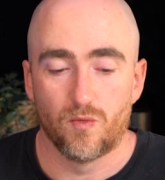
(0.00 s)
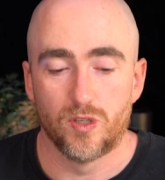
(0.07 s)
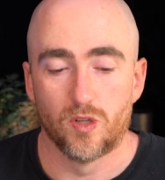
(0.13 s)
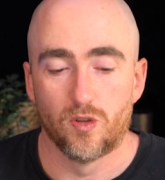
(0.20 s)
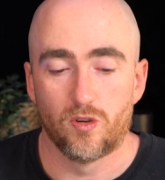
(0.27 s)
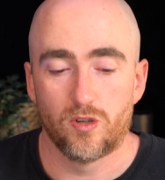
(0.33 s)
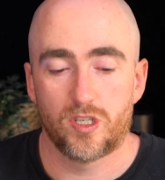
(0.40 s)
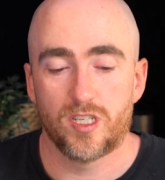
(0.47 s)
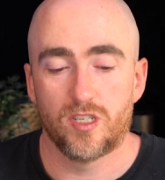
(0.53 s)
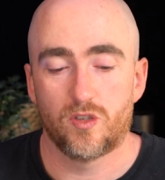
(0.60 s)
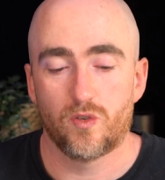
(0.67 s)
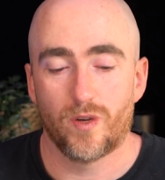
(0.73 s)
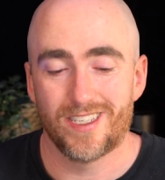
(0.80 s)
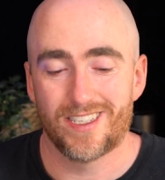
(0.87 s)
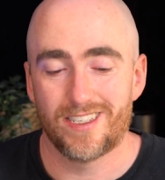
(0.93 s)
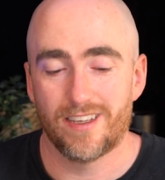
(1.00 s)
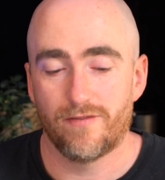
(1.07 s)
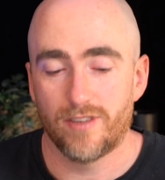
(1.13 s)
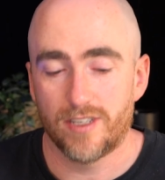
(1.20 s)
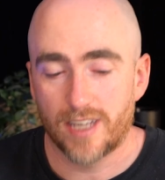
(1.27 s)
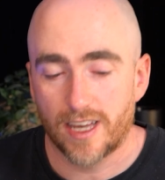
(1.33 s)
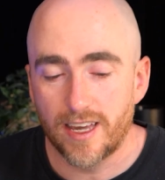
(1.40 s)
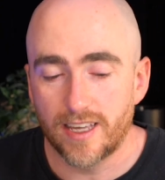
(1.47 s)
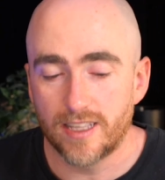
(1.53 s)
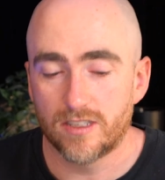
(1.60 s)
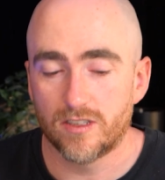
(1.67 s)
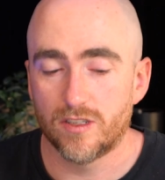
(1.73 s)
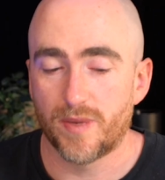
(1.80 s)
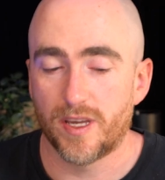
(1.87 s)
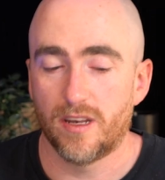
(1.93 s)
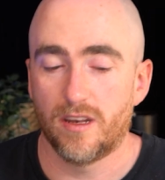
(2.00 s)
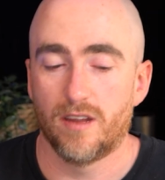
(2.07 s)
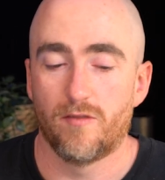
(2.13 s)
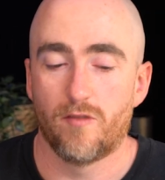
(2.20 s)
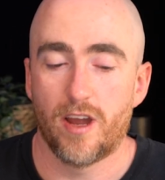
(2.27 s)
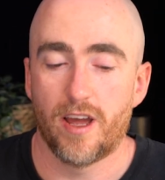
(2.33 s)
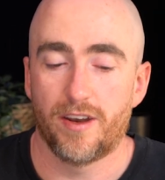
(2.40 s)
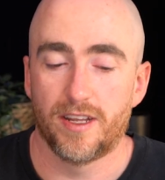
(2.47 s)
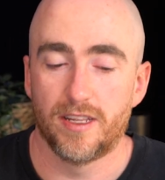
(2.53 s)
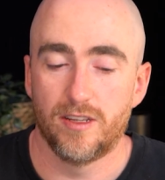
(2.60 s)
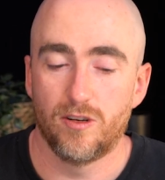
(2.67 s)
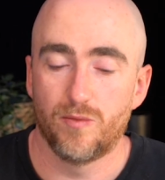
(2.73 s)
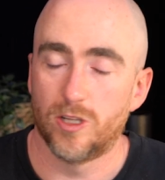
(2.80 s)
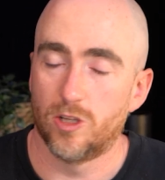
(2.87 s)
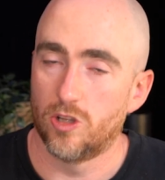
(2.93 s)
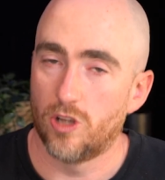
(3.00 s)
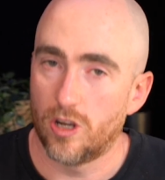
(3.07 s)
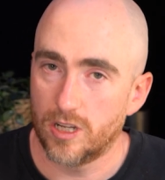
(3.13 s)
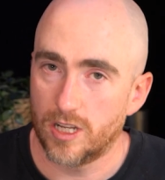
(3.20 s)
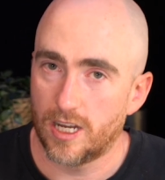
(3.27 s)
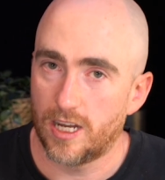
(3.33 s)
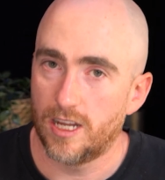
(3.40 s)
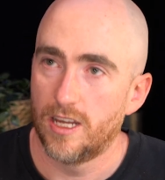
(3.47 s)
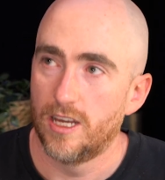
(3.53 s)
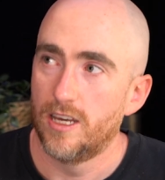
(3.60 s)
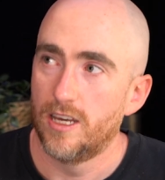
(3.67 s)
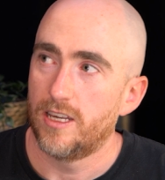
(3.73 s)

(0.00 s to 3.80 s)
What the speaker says: was launched in 2017, so it's been around a little bit longer.